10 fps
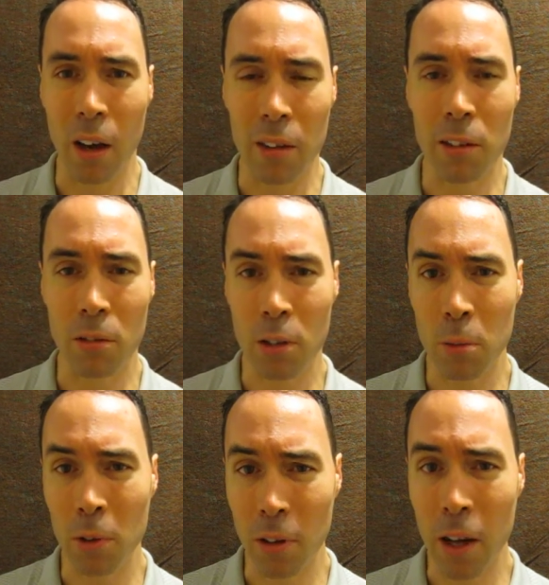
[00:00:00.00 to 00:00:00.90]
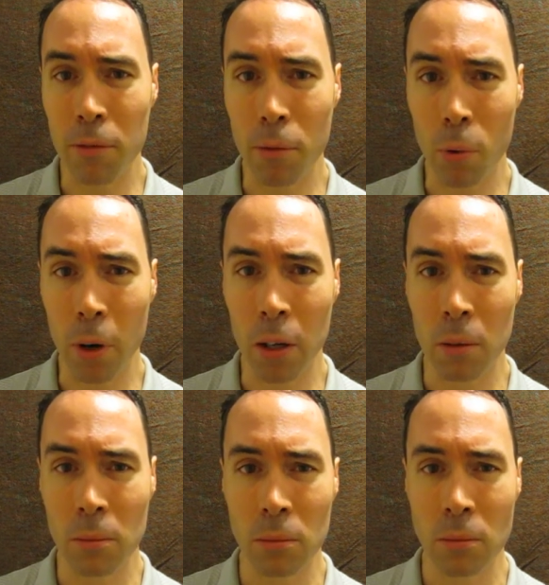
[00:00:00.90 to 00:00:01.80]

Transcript: I think it'll keep me alive for a while.